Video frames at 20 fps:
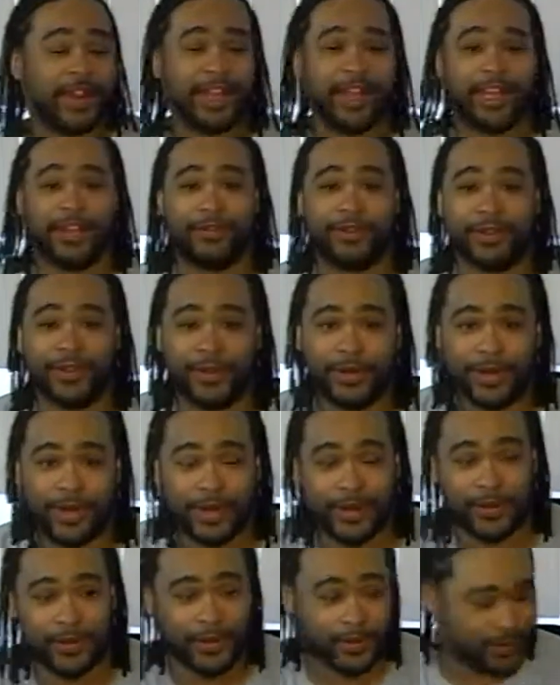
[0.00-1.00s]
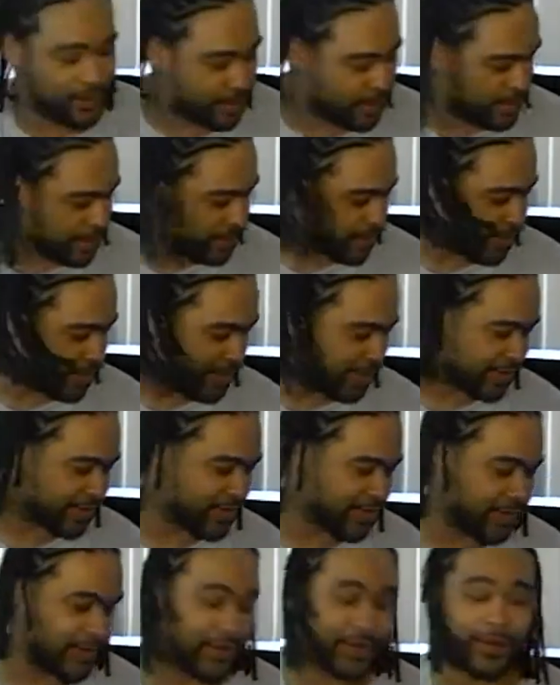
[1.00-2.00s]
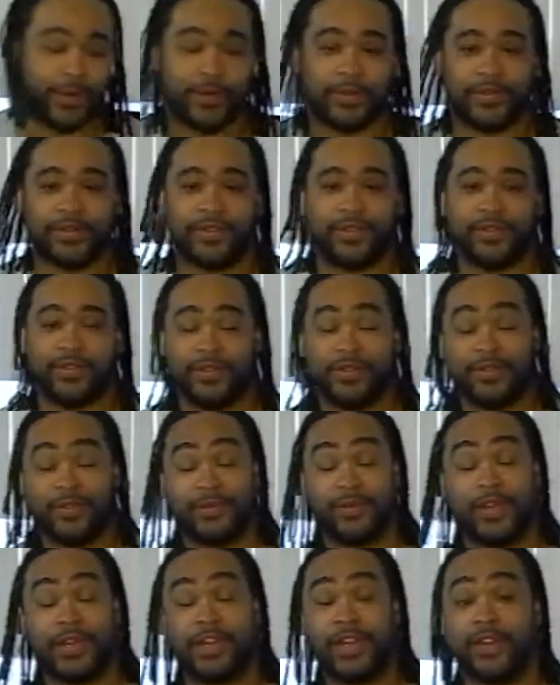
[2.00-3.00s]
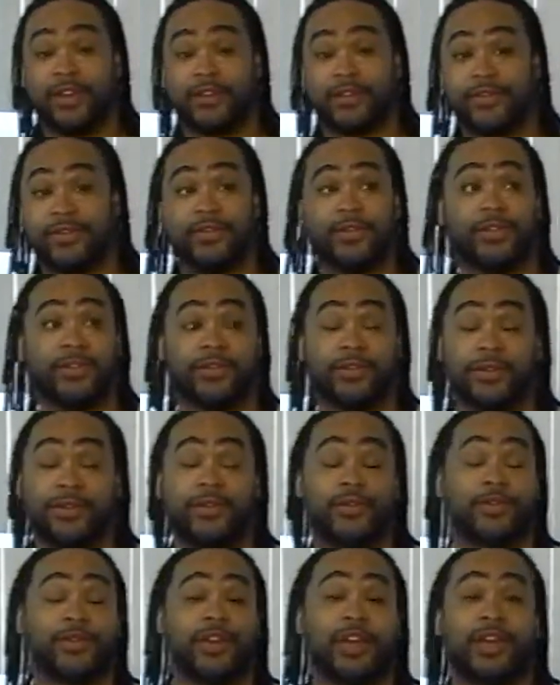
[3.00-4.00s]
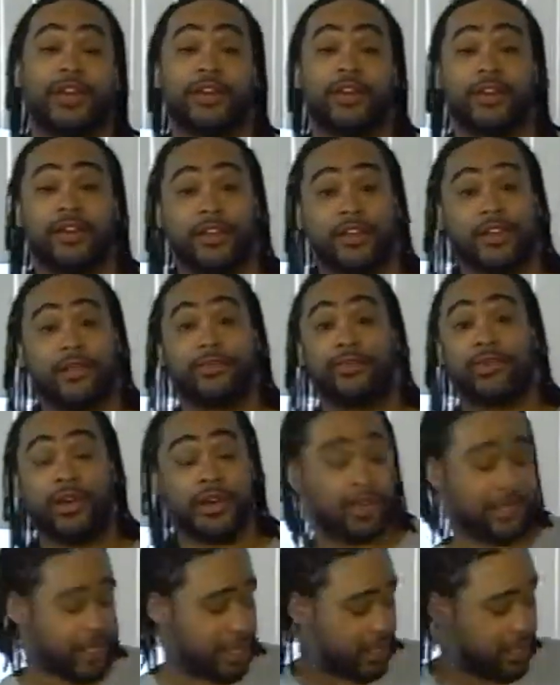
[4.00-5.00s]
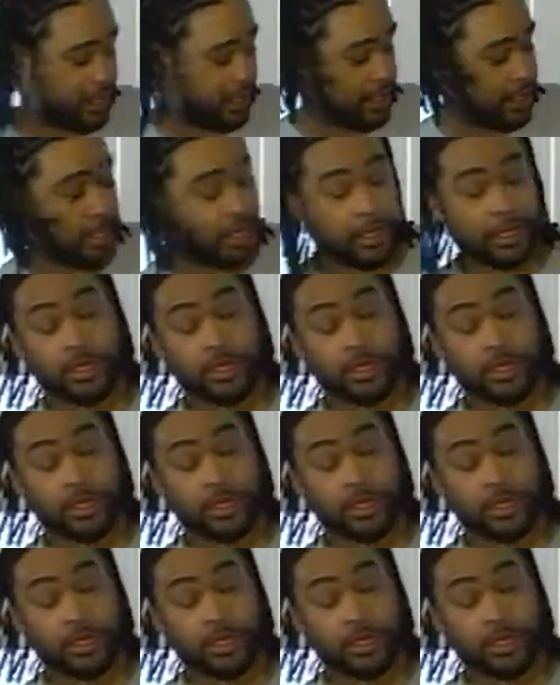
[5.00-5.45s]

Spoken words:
that he would do. I don't usually do this, you know, so this is my house, you know. Don't try to break in.